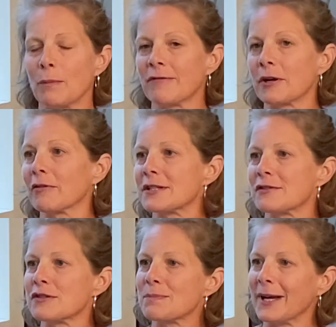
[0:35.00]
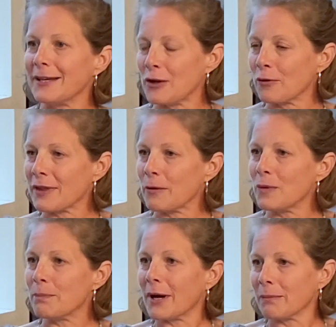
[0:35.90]
of our listeners might know that
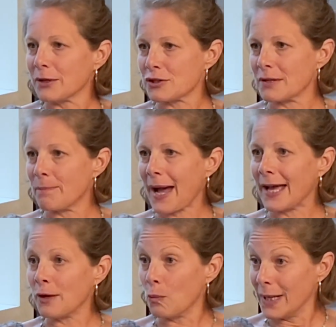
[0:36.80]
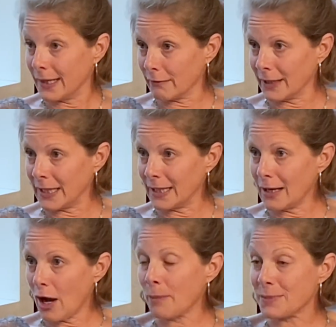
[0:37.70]
we publish a bi
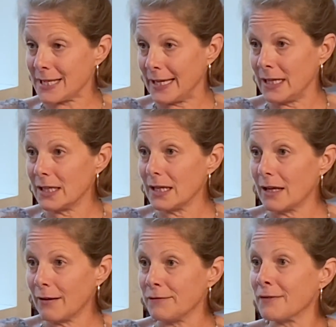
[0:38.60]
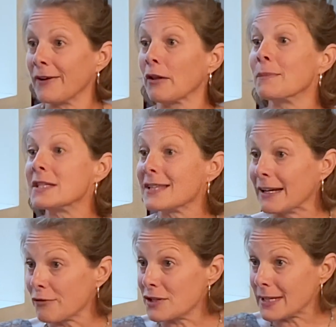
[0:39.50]
weekly update of yeah. developments in
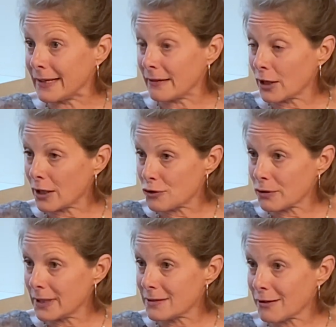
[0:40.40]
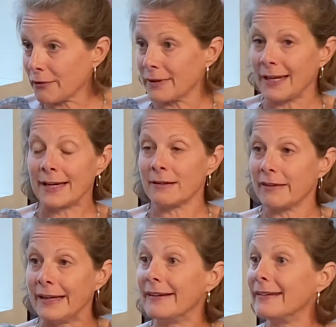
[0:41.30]
every state in the country. It's yes. called the,
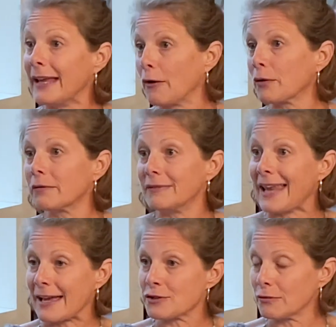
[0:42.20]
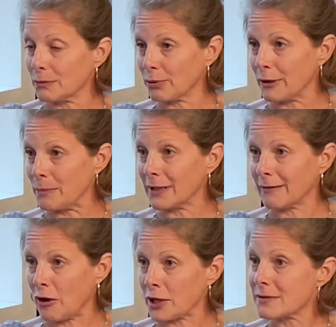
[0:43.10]
the now National Employment Law